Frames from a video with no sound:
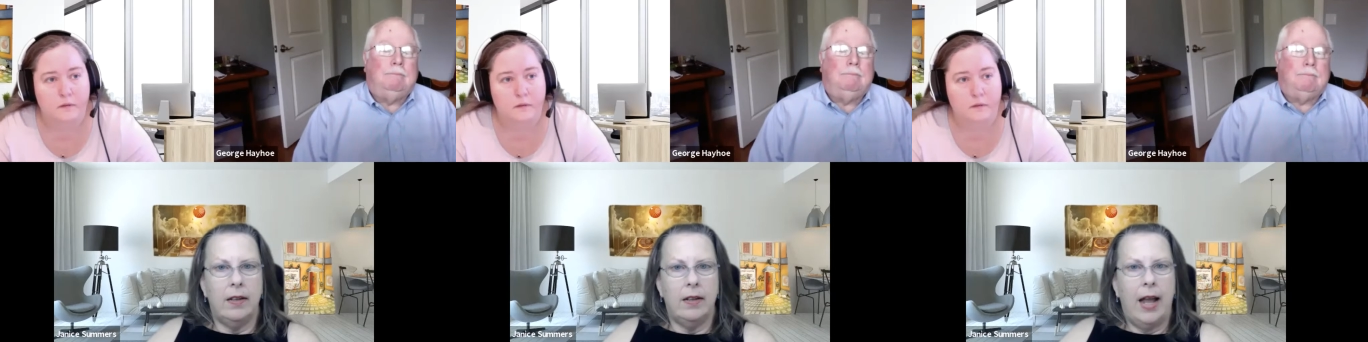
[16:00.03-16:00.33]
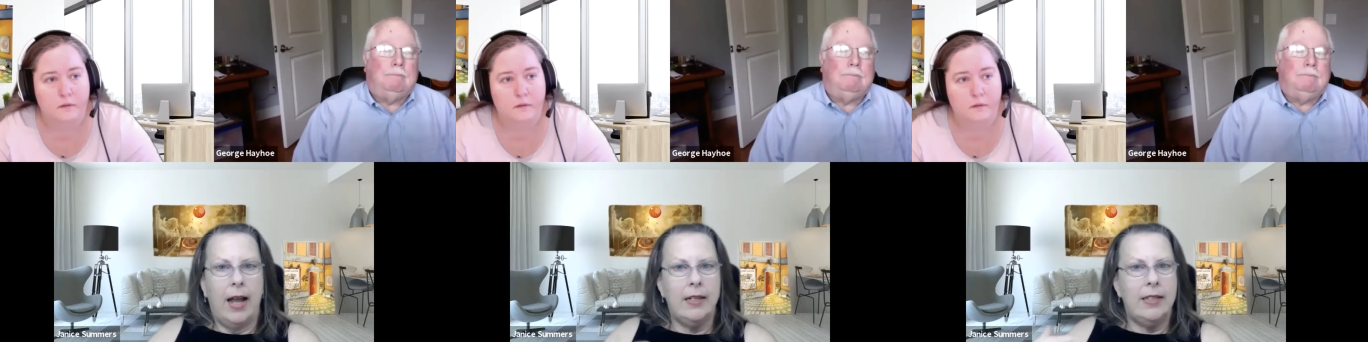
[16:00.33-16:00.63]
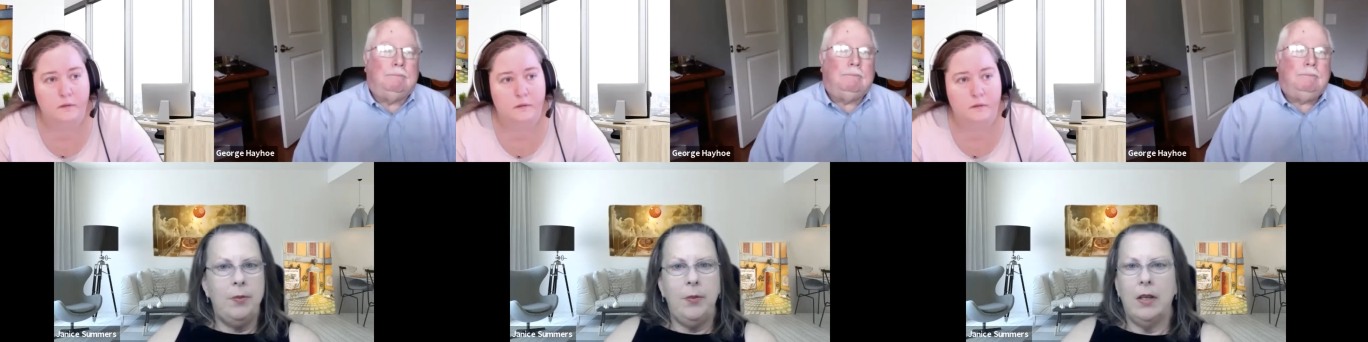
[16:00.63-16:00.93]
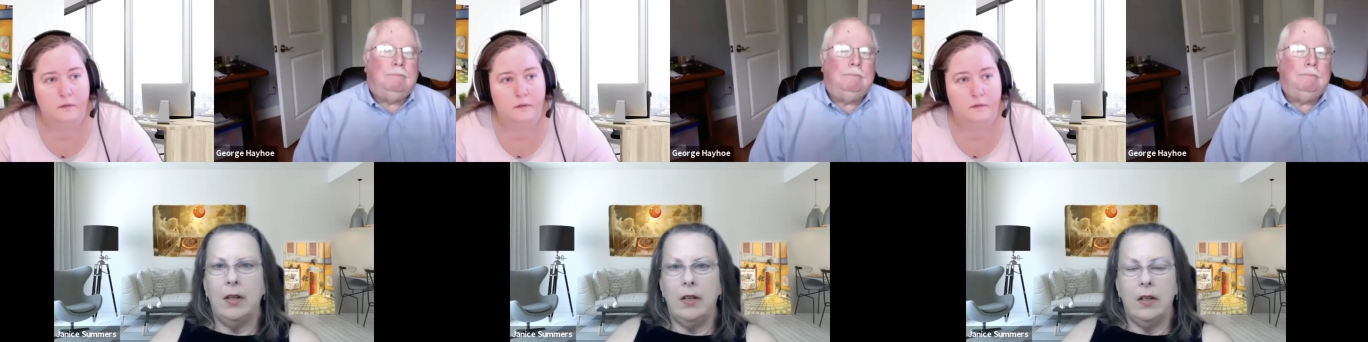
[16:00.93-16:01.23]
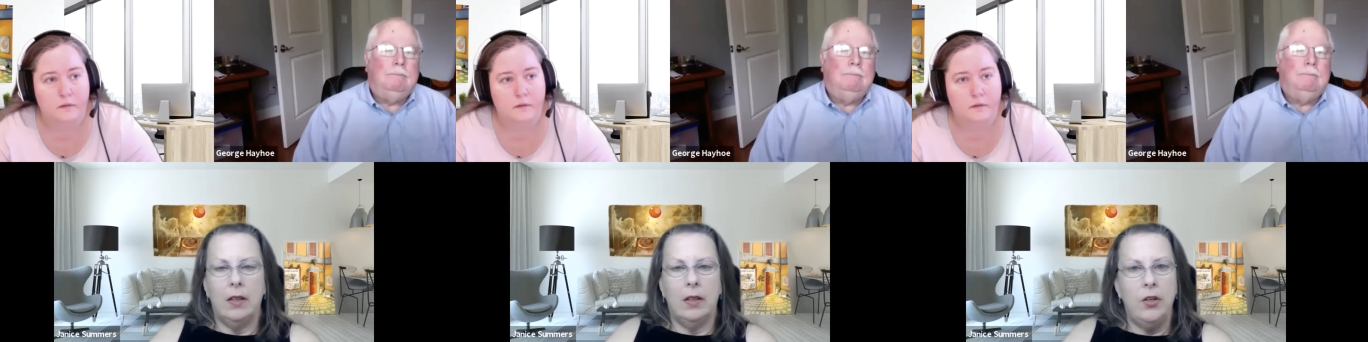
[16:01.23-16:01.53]
Speaker 1: academia
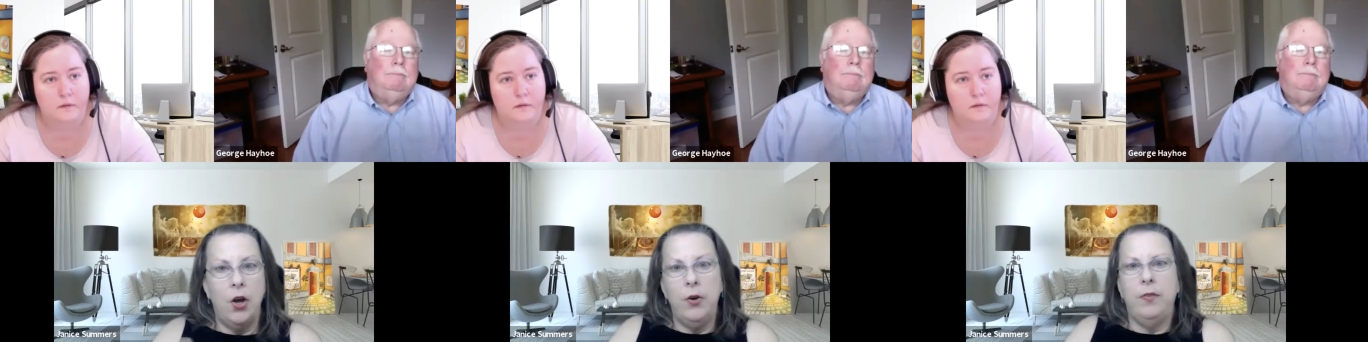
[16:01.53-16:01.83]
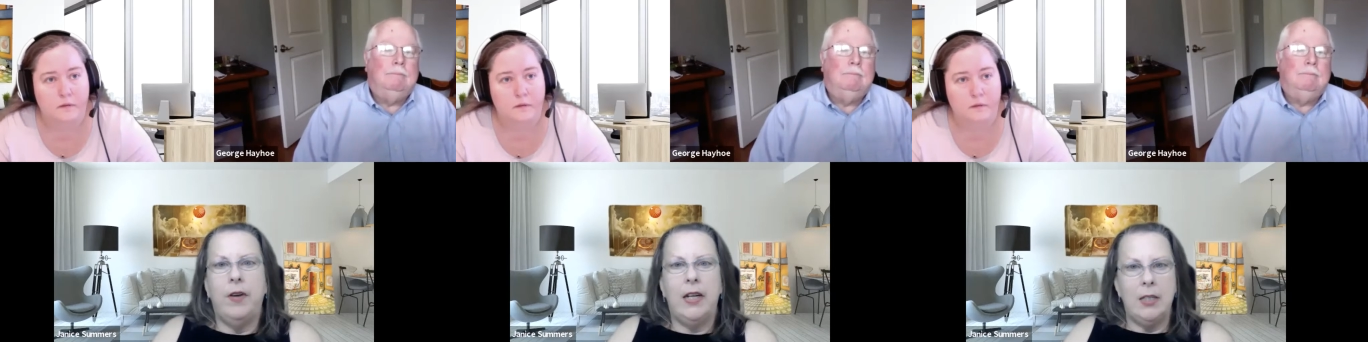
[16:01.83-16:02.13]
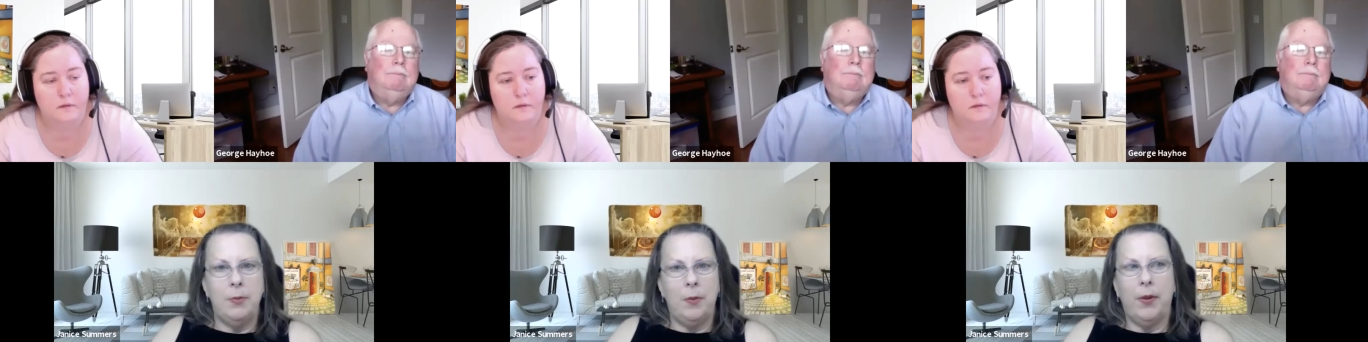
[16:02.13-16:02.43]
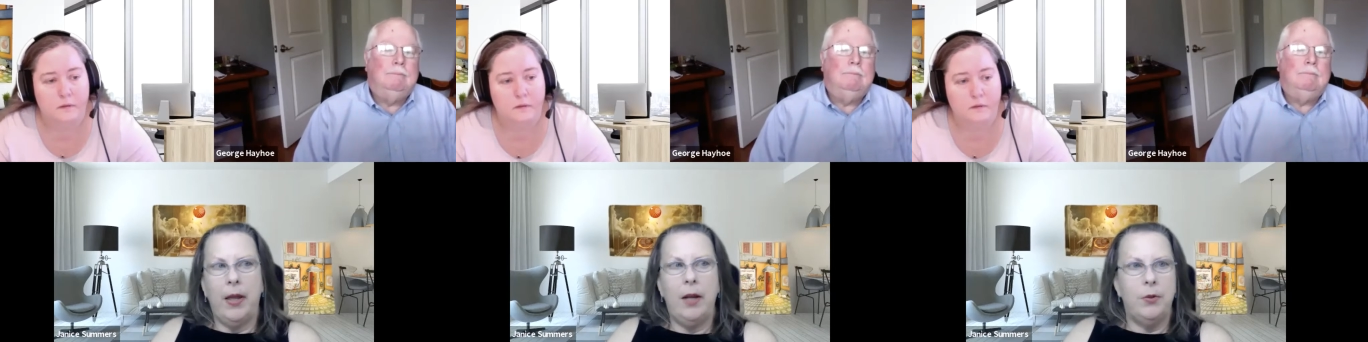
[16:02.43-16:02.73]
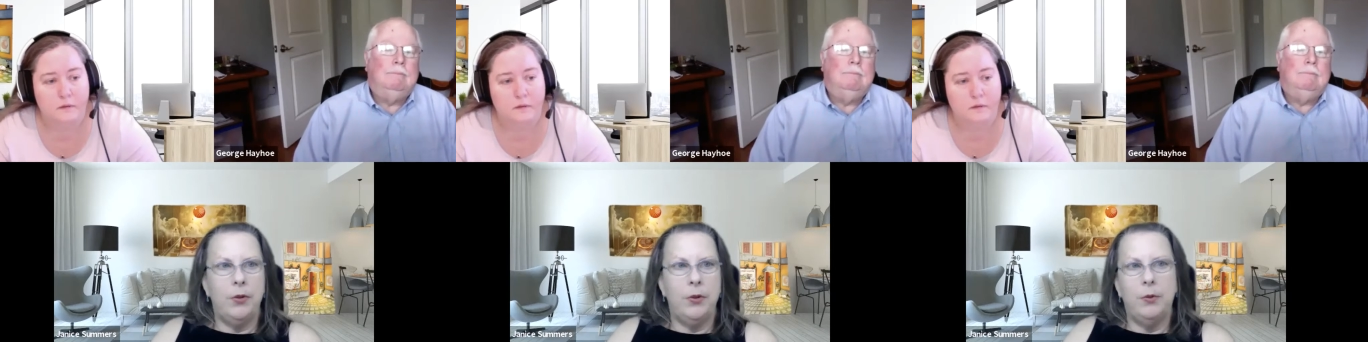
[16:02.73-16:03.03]
notifies people, hey, we're
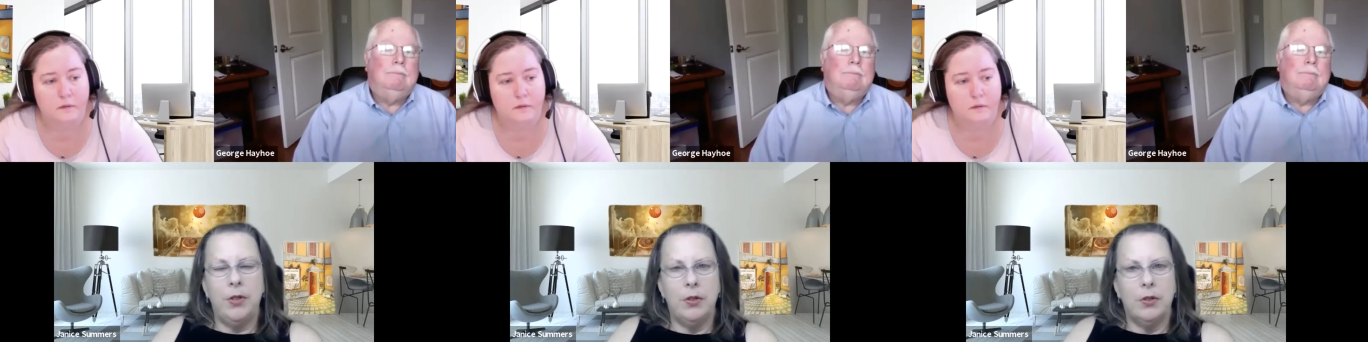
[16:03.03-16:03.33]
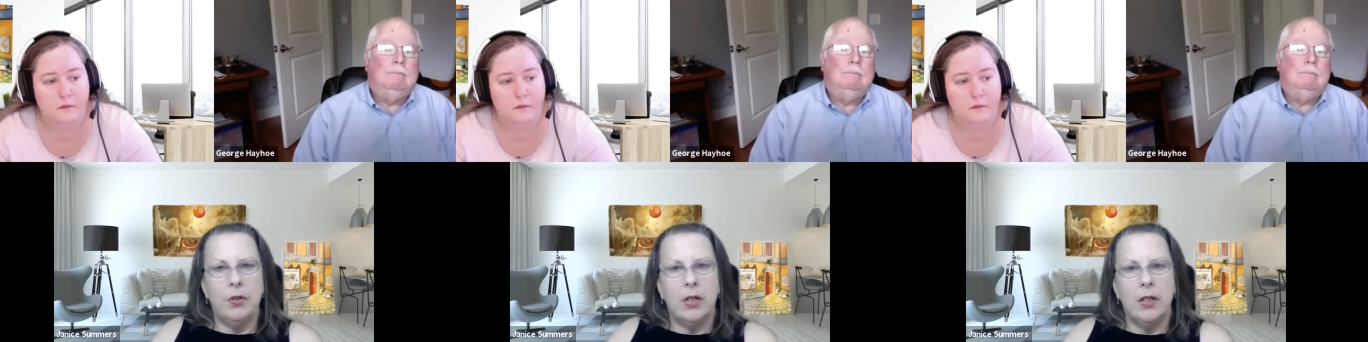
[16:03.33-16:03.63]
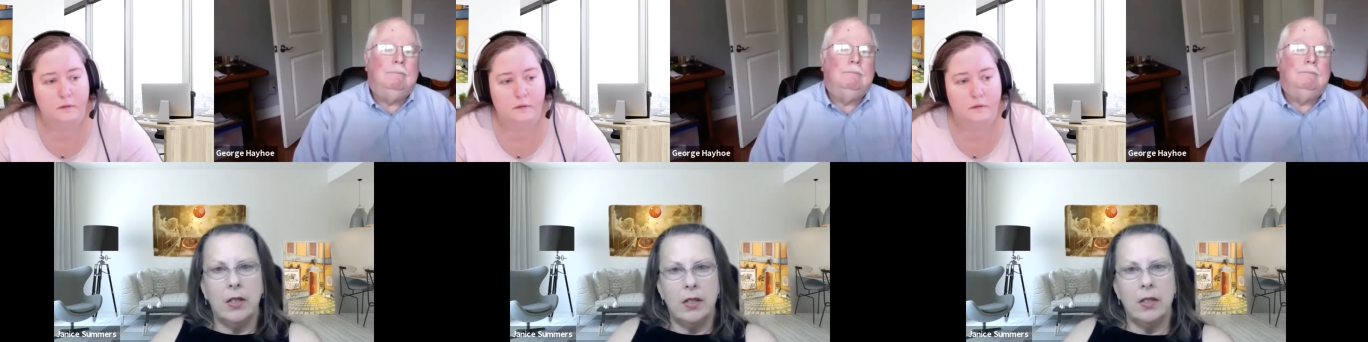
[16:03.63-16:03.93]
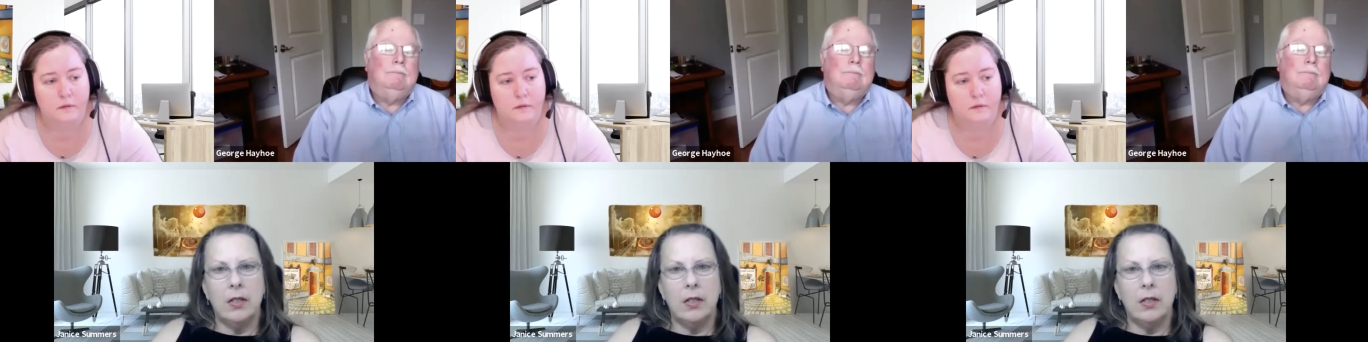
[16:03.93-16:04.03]
doing research on this?